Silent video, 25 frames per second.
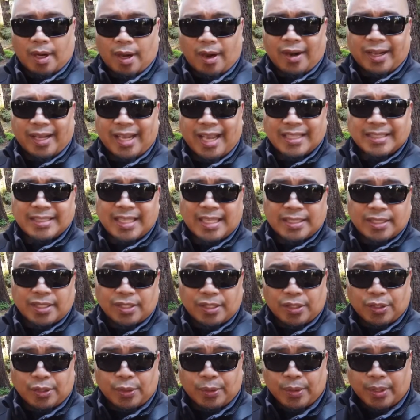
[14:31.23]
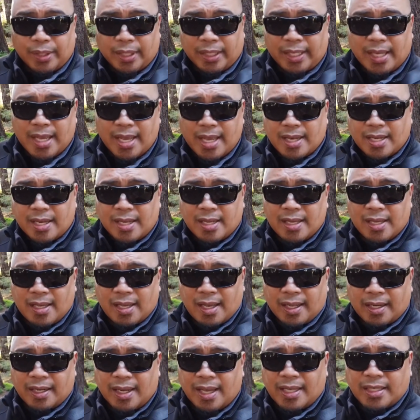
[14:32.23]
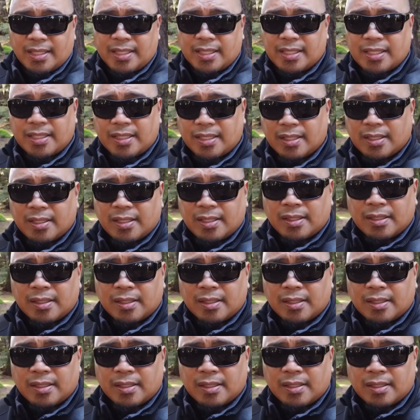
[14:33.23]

All right, guys, that's going to do it. Again, a nice